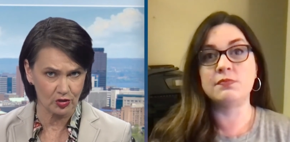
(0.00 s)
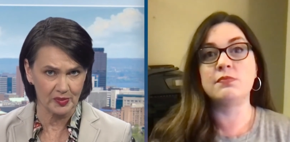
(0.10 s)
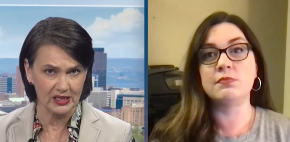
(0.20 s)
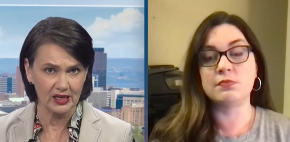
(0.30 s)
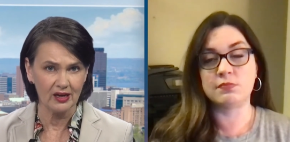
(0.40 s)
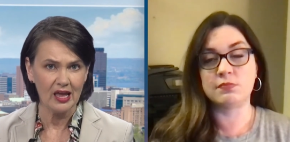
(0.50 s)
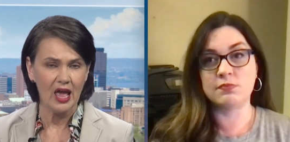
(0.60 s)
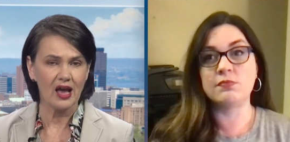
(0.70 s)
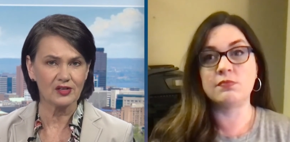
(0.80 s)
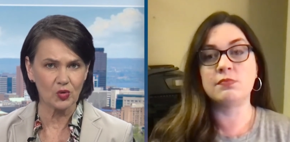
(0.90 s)
Speaker 1: media
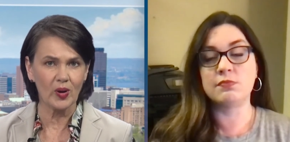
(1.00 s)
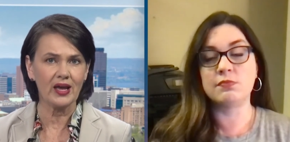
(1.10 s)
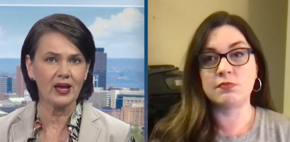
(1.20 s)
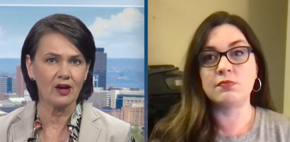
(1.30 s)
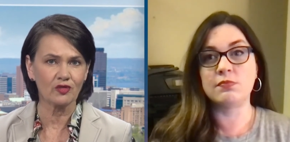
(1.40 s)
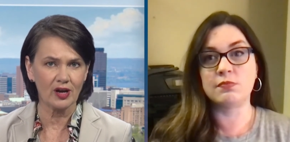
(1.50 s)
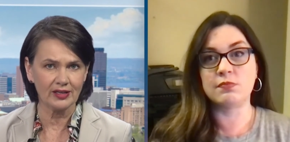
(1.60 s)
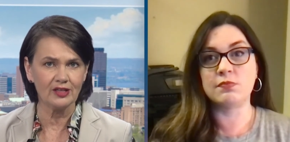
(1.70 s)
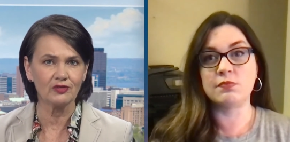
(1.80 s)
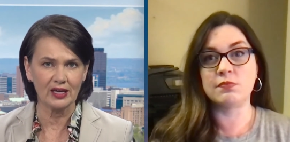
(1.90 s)
as a way of kind
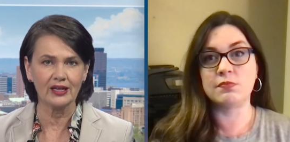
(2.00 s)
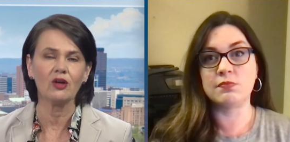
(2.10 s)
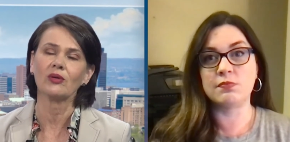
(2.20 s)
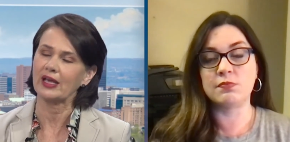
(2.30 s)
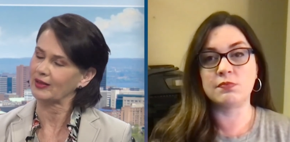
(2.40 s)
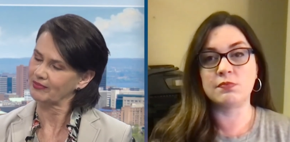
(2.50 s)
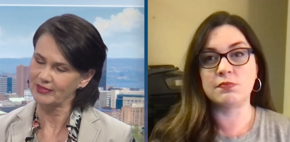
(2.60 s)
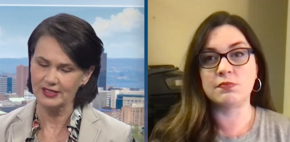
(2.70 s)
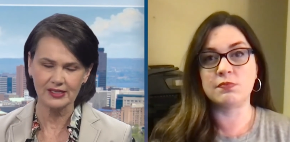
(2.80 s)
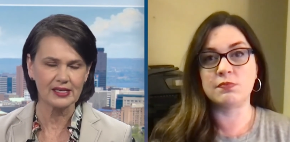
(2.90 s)
of getting, okay,
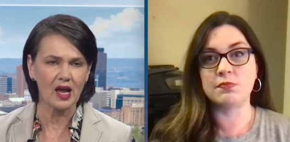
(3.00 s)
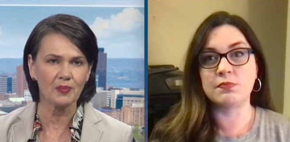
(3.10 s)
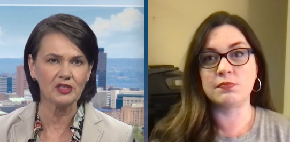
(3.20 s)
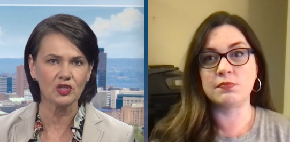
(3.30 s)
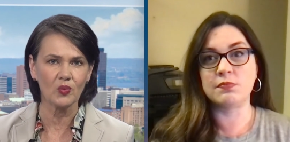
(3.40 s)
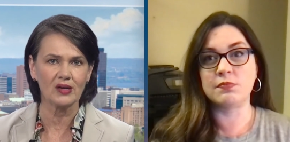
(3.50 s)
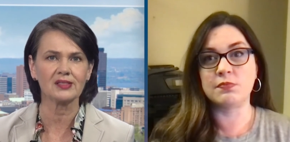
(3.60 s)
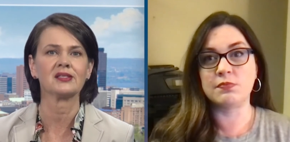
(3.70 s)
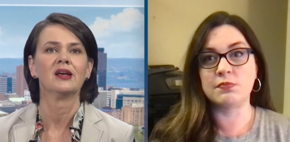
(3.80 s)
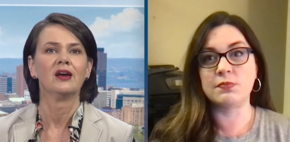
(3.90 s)
this has happened to
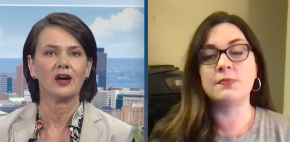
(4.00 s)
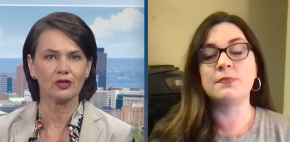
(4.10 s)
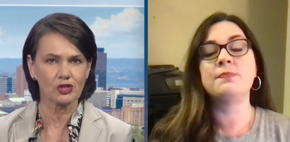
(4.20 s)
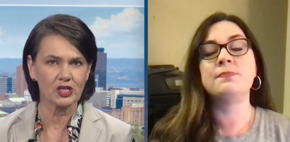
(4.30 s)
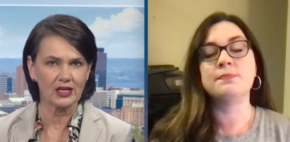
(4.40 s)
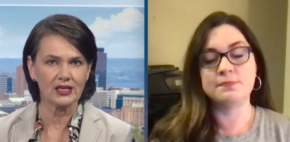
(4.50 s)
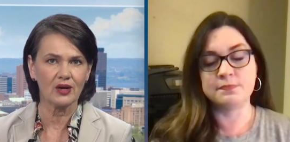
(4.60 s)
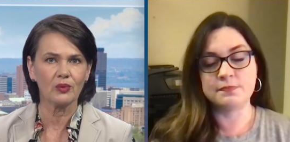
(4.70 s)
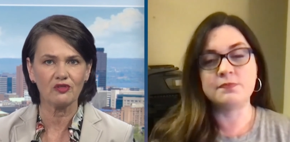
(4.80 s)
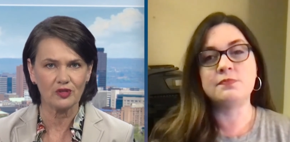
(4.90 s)
us, understand how
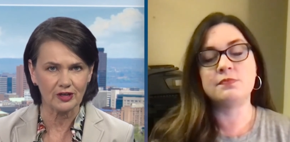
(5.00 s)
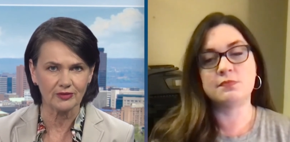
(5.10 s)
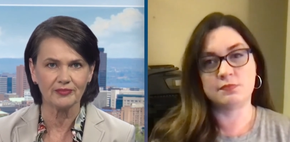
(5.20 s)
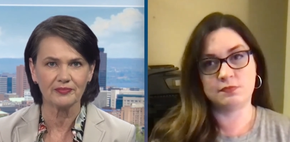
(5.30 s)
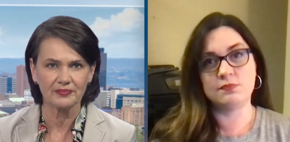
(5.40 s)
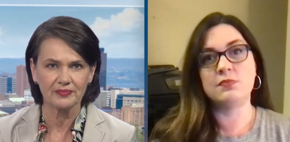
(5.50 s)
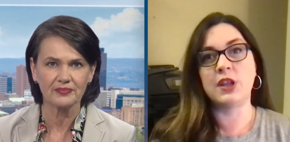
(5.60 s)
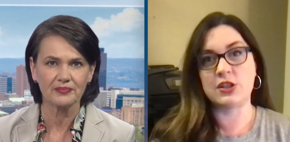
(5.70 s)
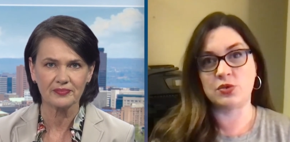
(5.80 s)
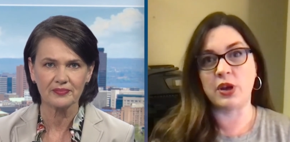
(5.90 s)
we feel.
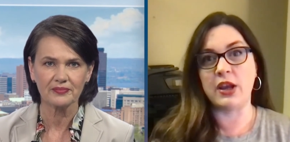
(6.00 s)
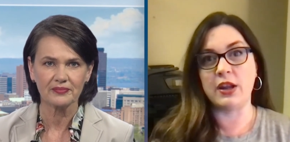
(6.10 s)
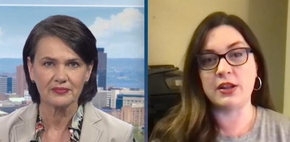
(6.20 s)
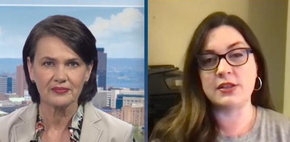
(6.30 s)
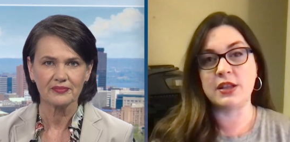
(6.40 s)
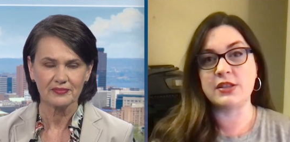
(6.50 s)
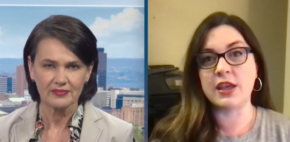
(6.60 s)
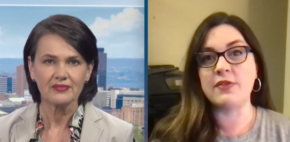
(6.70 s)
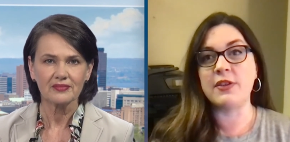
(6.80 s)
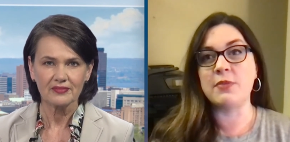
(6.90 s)
Speaker 2: That's right. It's
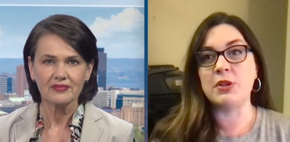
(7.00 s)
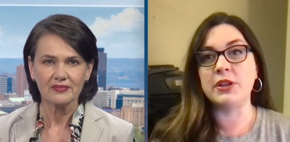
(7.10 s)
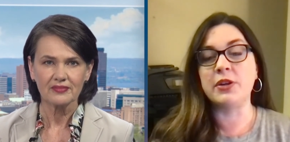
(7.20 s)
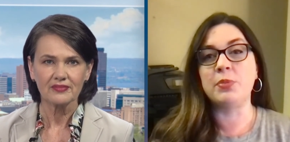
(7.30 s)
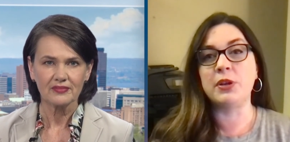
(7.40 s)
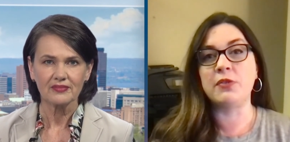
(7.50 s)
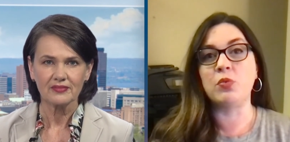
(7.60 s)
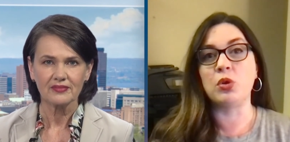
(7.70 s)
giving them a little bit of